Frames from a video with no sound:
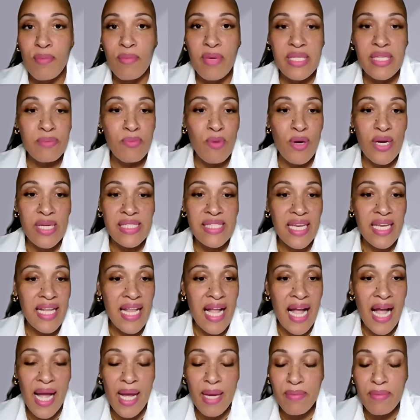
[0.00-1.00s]
As
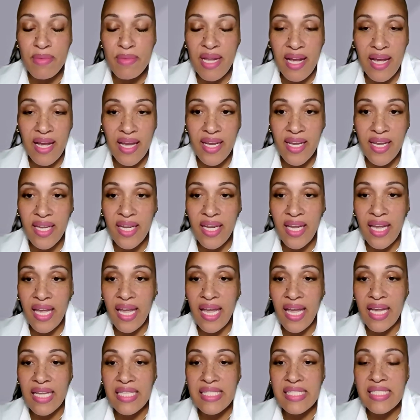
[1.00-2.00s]
Mark said, I'm
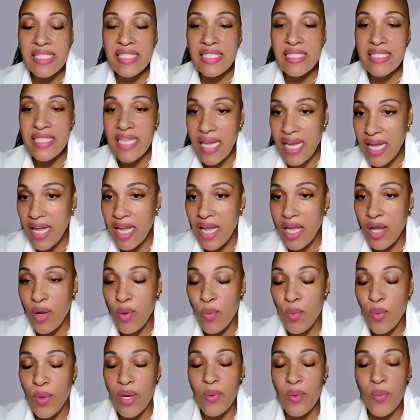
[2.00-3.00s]
Naya, and
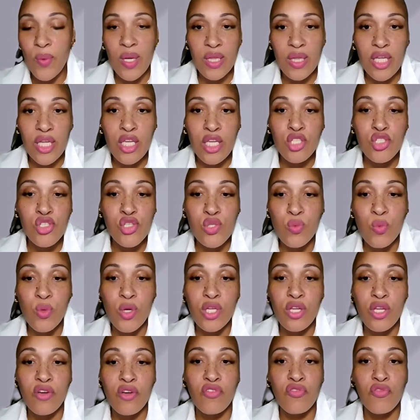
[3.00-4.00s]
today we really
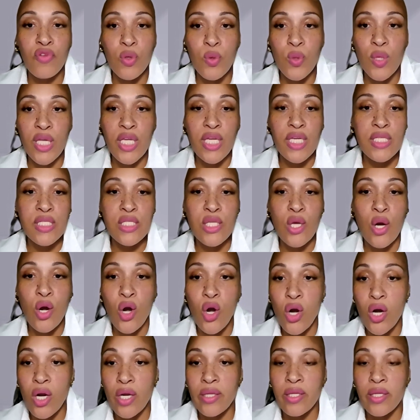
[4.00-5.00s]
just want to
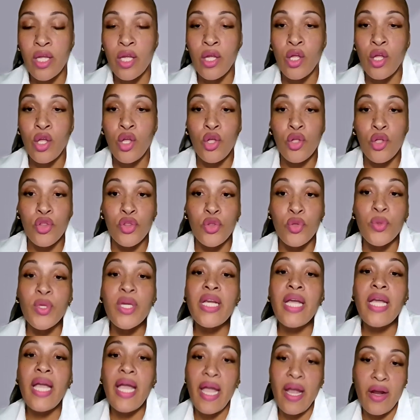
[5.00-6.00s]
focus on
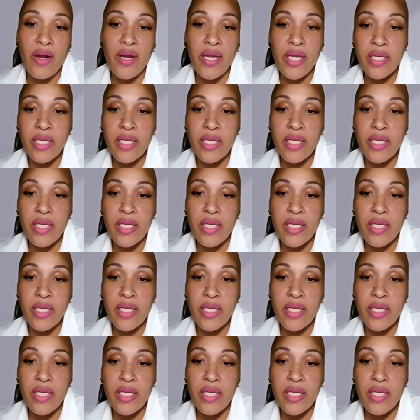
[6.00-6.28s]
three